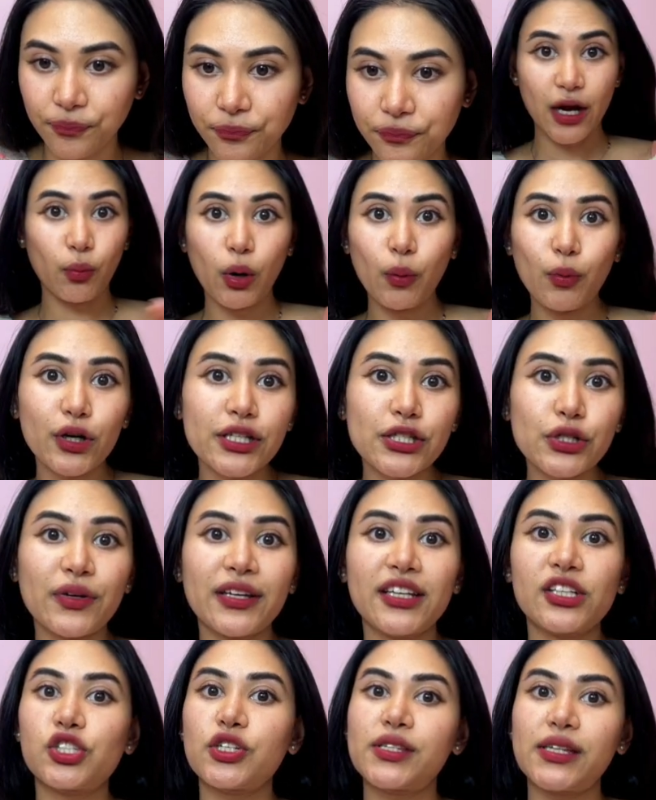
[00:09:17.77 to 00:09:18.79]
And what we're doing
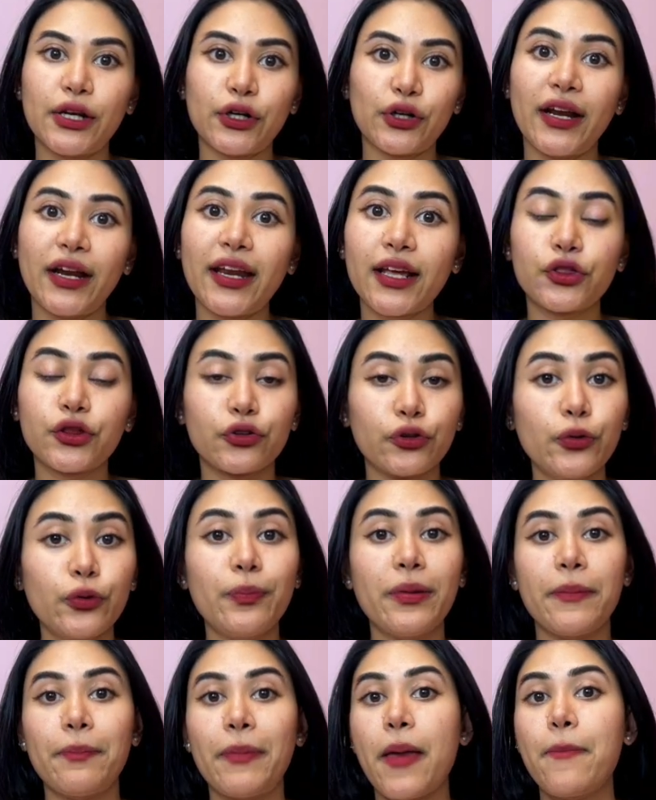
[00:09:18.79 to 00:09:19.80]
is just iterating through
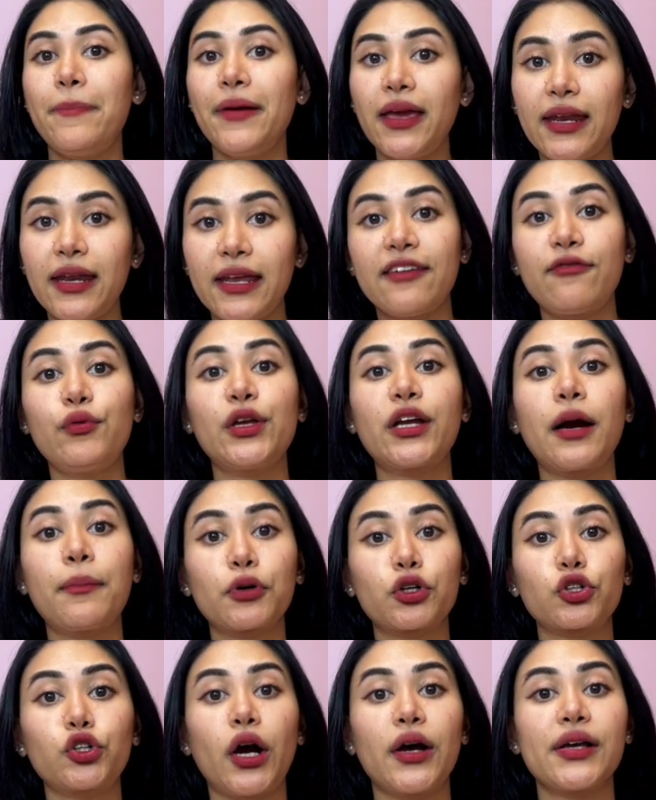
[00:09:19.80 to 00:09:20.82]
bit by bit. If we come
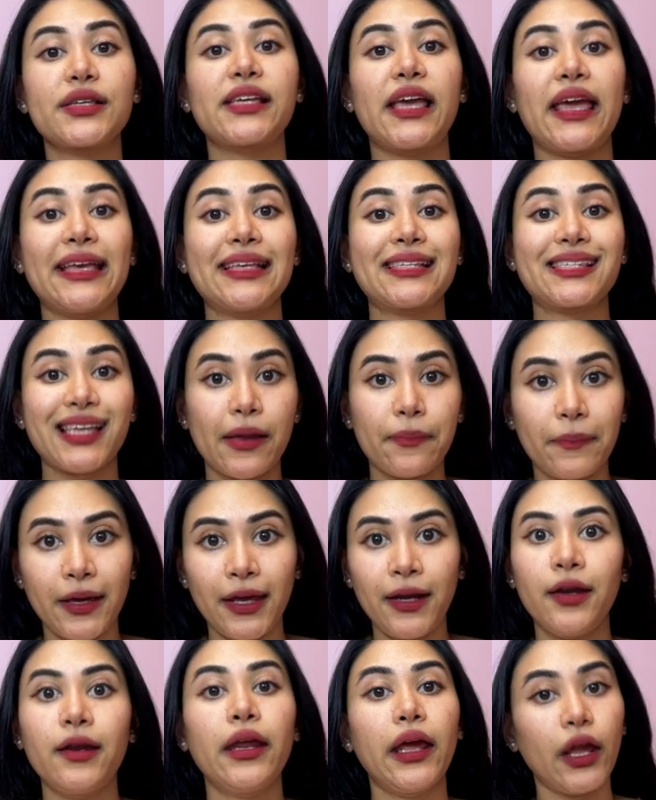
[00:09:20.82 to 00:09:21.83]
across a set
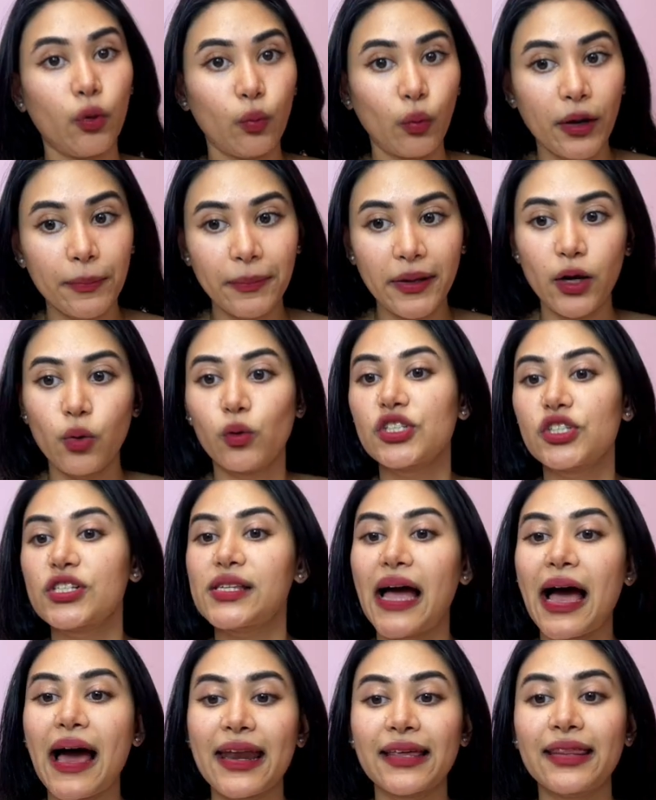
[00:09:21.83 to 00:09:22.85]
bit, a 1 bit, we're just
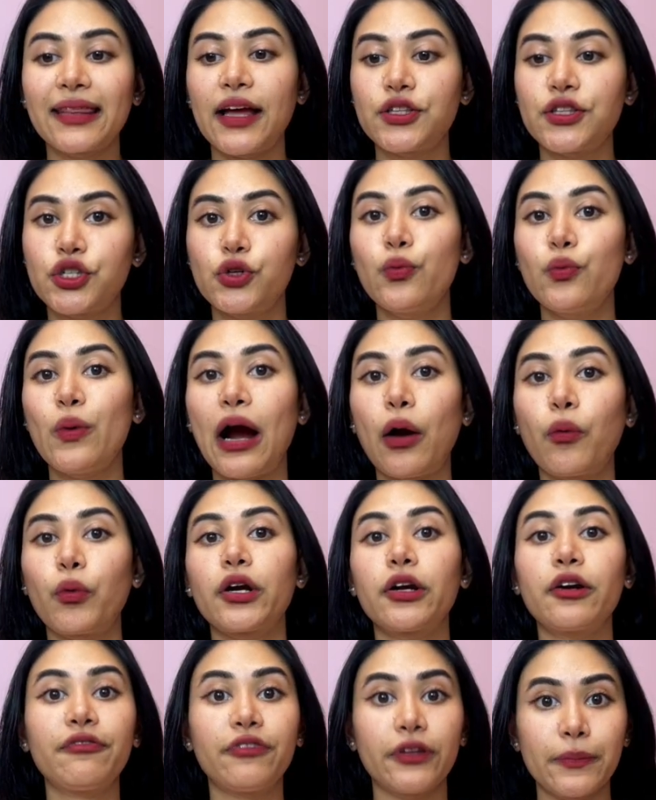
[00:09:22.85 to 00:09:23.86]
adding that to
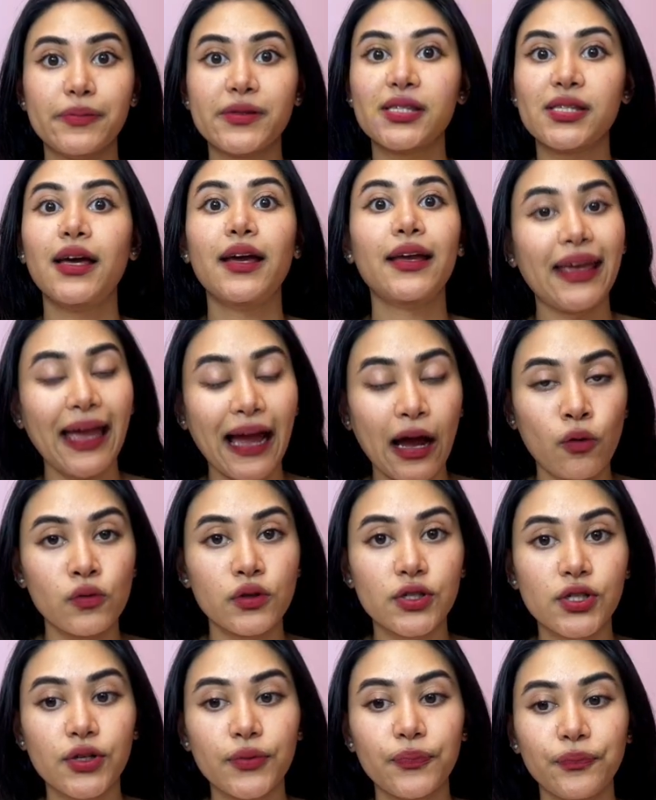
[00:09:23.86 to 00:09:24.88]
our flips
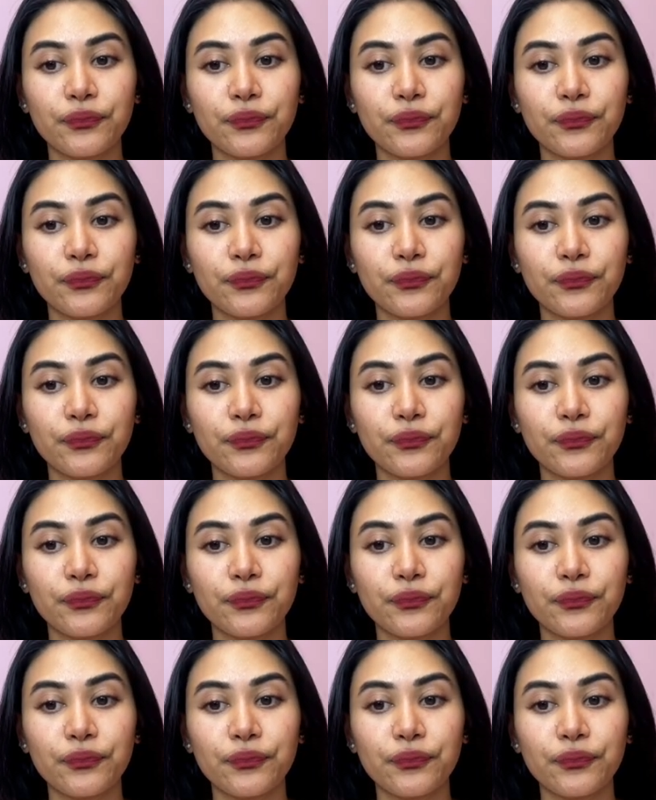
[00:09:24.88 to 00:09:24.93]
count.